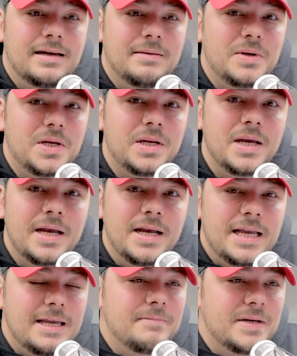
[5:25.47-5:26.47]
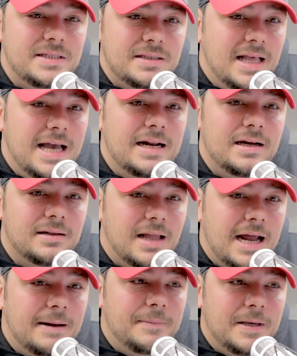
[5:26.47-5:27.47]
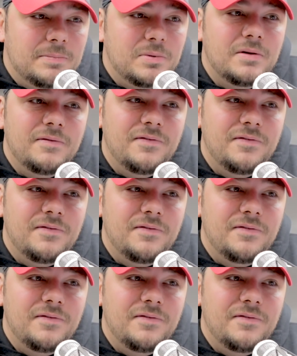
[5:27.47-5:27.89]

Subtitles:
I mean, he misled a lot of people.